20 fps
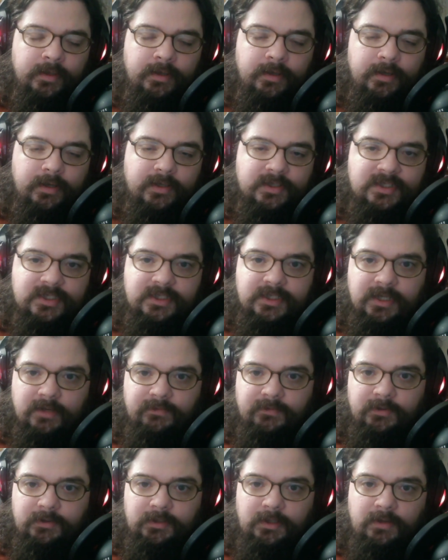Now,
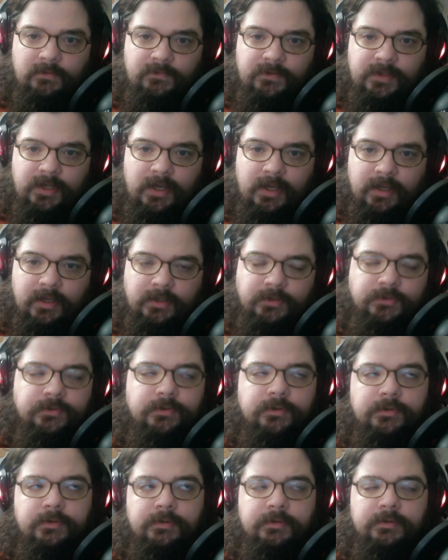several of the
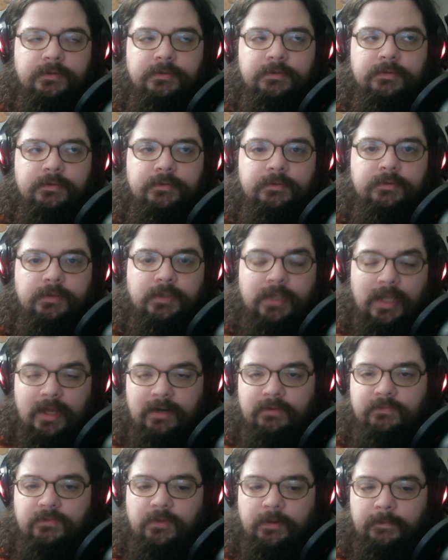Ainur, a
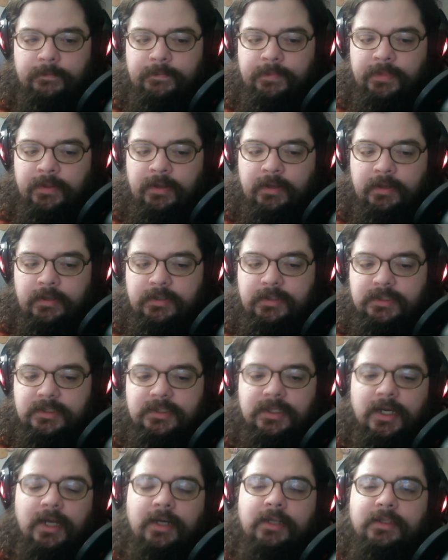lot of them,
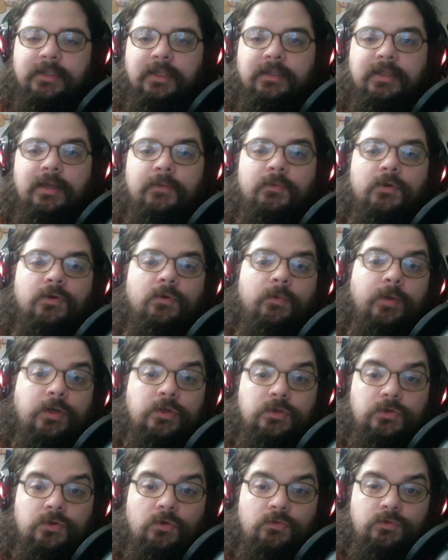decided that they were going
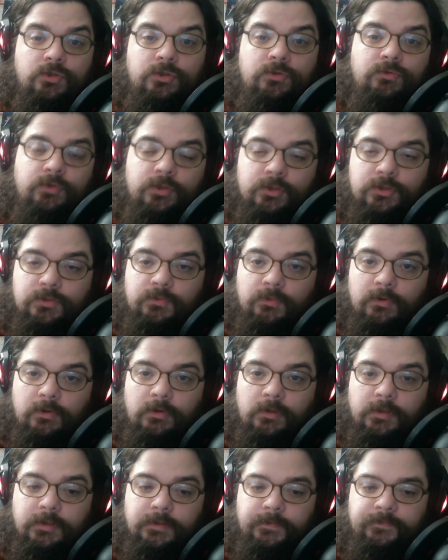to go to this
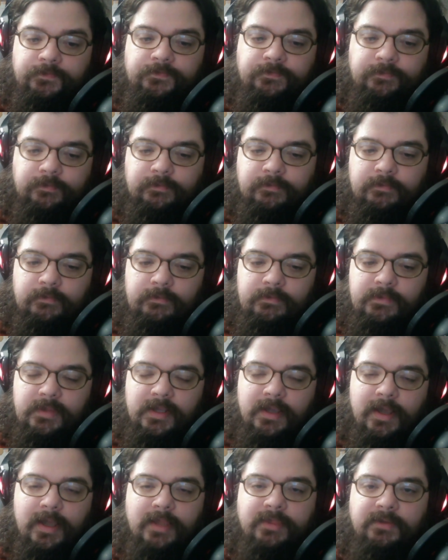world.
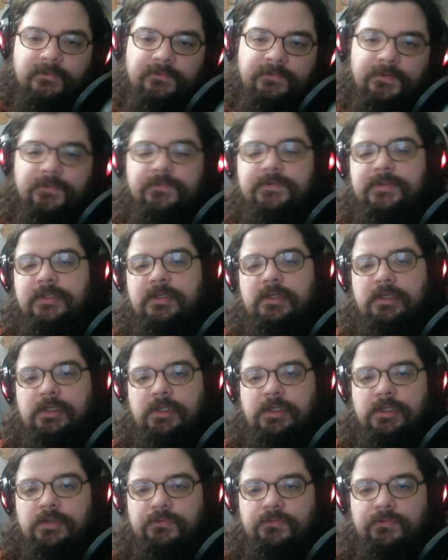And the
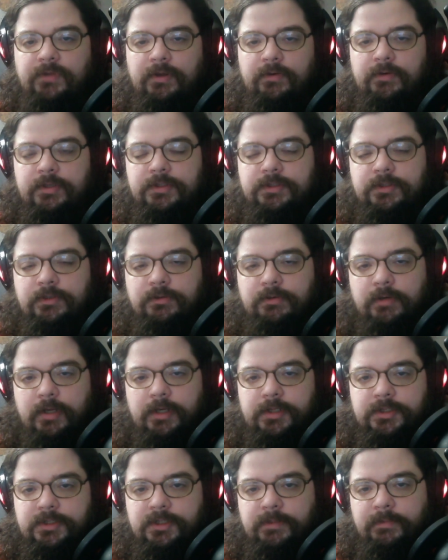15 fairest and
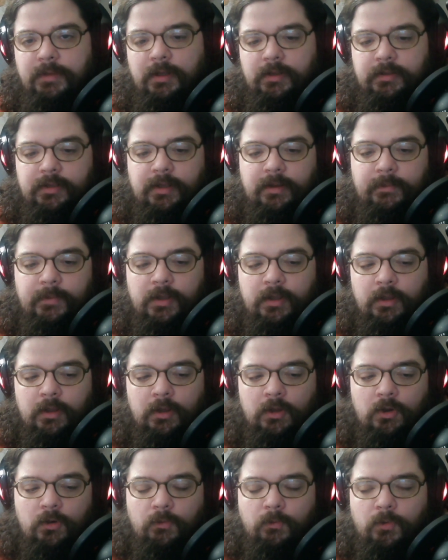greatest among them
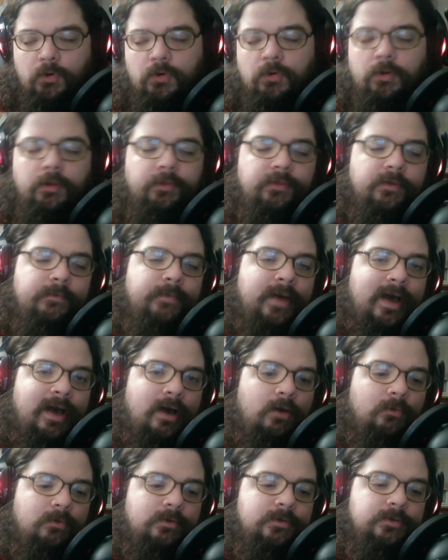were called the
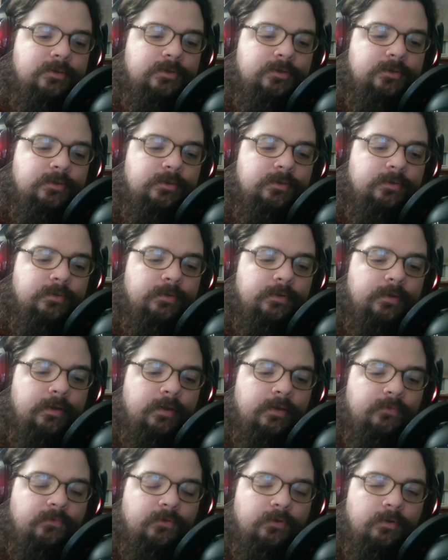Powers,
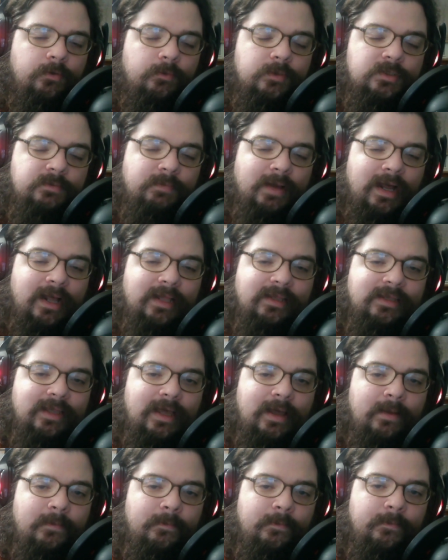for it was by
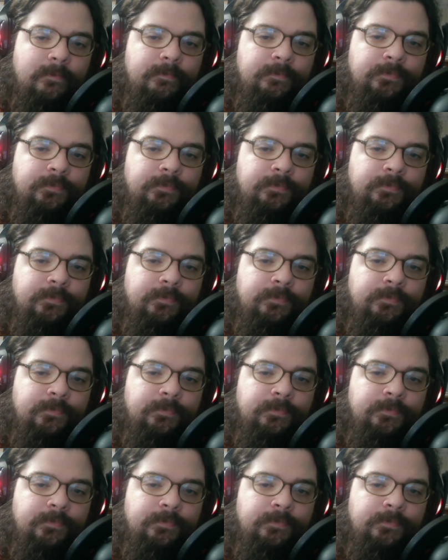them